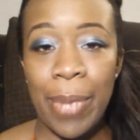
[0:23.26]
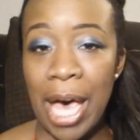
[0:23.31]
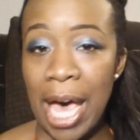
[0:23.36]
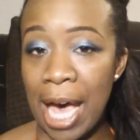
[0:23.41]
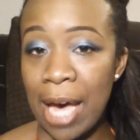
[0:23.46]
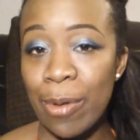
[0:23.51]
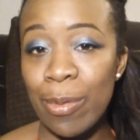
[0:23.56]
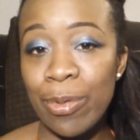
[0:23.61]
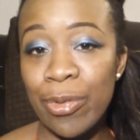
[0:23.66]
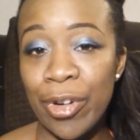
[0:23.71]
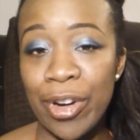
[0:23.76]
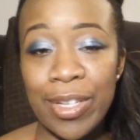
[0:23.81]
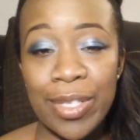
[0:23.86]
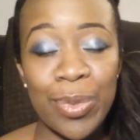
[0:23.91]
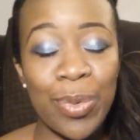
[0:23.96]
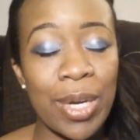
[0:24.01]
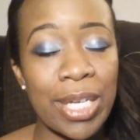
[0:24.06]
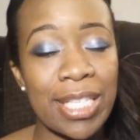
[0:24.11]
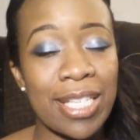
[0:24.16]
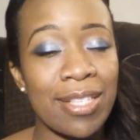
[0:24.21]
But I
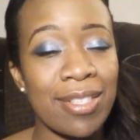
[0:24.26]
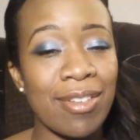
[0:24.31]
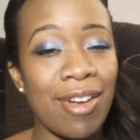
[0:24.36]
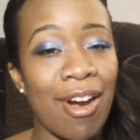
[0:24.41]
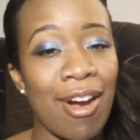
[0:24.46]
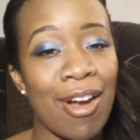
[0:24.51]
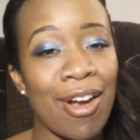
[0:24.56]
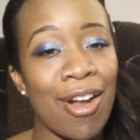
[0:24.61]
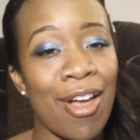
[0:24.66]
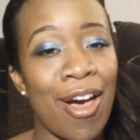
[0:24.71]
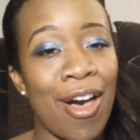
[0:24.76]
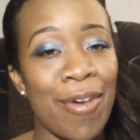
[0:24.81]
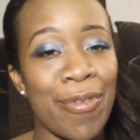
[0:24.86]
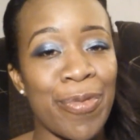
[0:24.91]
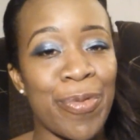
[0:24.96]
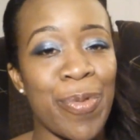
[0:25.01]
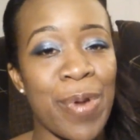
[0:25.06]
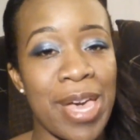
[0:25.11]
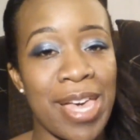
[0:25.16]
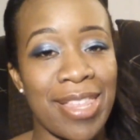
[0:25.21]
first want to start
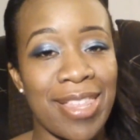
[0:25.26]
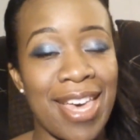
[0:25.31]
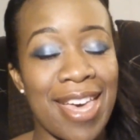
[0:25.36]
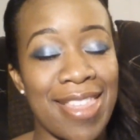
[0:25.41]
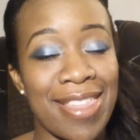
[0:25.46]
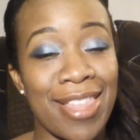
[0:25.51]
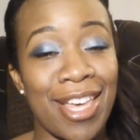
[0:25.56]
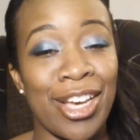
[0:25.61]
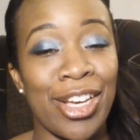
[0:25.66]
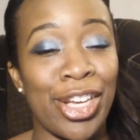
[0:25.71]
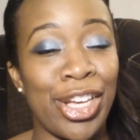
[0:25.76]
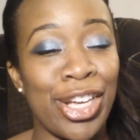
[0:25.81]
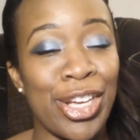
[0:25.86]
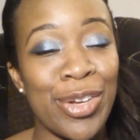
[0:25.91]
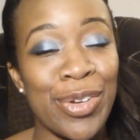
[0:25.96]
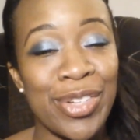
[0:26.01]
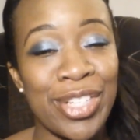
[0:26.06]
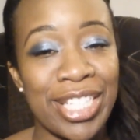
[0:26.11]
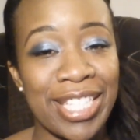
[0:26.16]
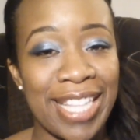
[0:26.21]
off with a
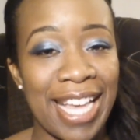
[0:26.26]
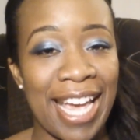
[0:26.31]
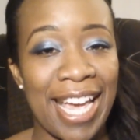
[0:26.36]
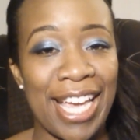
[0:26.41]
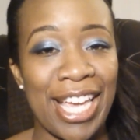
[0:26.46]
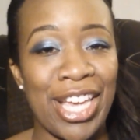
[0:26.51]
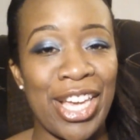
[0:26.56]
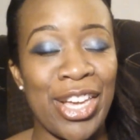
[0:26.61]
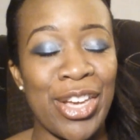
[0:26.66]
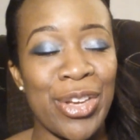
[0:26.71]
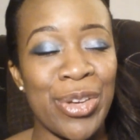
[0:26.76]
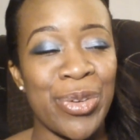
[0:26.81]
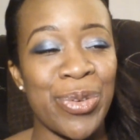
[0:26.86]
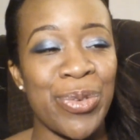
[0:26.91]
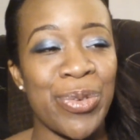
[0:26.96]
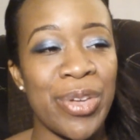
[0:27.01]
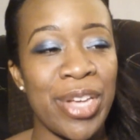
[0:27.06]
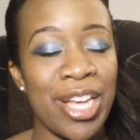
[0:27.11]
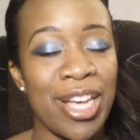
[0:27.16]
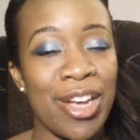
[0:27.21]
huge thank
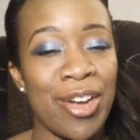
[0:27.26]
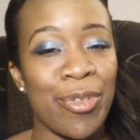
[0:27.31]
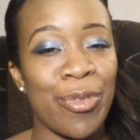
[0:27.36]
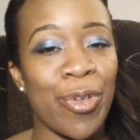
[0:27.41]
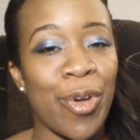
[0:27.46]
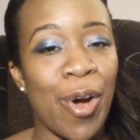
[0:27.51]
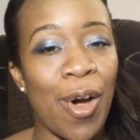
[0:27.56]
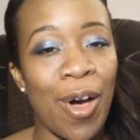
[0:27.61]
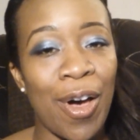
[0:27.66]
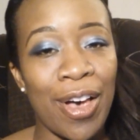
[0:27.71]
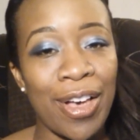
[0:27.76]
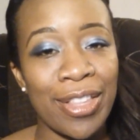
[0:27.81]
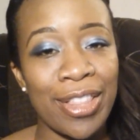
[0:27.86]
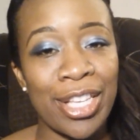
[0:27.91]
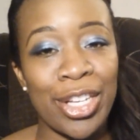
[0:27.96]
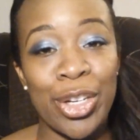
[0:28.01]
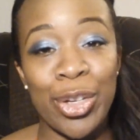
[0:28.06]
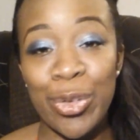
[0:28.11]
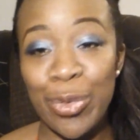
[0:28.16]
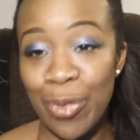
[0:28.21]
you for all
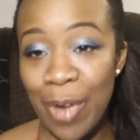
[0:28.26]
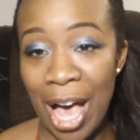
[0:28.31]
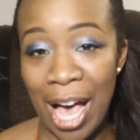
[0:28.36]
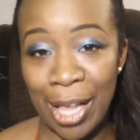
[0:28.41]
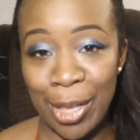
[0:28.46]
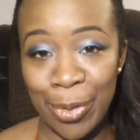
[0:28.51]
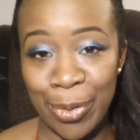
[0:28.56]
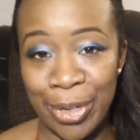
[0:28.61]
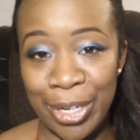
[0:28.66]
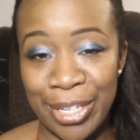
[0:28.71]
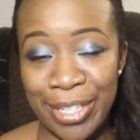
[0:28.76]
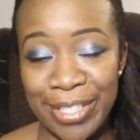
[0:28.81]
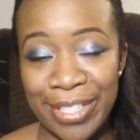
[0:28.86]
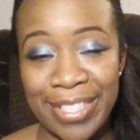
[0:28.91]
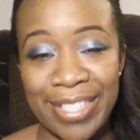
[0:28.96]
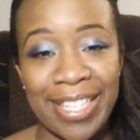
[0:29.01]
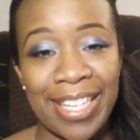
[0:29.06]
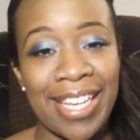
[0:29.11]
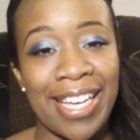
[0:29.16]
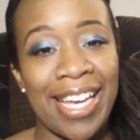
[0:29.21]
the new
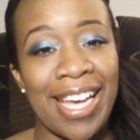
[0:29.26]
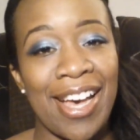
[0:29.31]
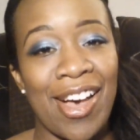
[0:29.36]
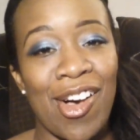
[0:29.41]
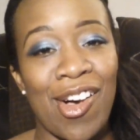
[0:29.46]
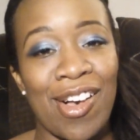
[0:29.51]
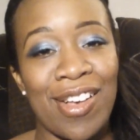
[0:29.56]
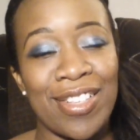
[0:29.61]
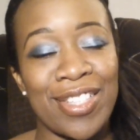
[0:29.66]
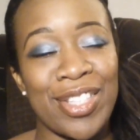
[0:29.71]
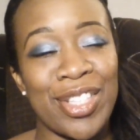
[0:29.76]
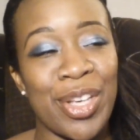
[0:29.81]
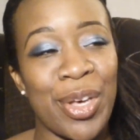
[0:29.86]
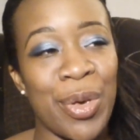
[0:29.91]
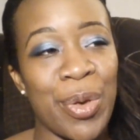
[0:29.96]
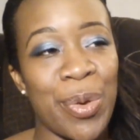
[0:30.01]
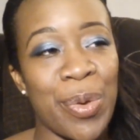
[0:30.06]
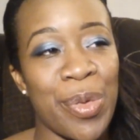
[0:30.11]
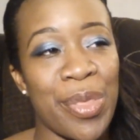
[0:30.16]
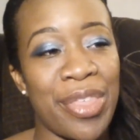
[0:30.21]
followers.
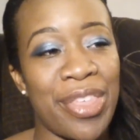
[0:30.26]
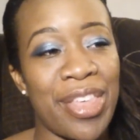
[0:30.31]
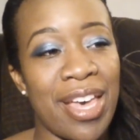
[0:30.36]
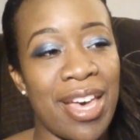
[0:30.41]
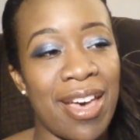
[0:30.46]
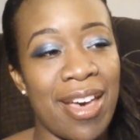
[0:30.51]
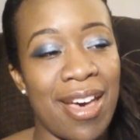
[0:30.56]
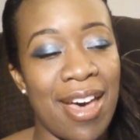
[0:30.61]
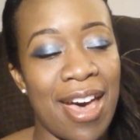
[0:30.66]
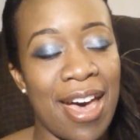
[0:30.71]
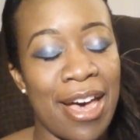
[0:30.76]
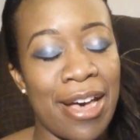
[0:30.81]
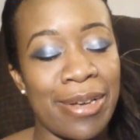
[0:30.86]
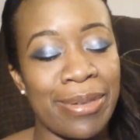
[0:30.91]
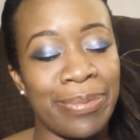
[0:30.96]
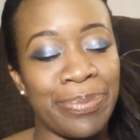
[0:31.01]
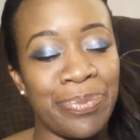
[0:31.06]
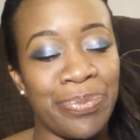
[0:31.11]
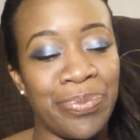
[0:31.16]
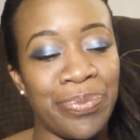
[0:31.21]
Also
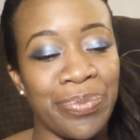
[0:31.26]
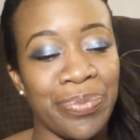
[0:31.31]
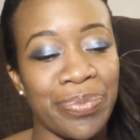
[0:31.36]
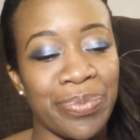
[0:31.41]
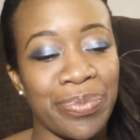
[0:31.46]
the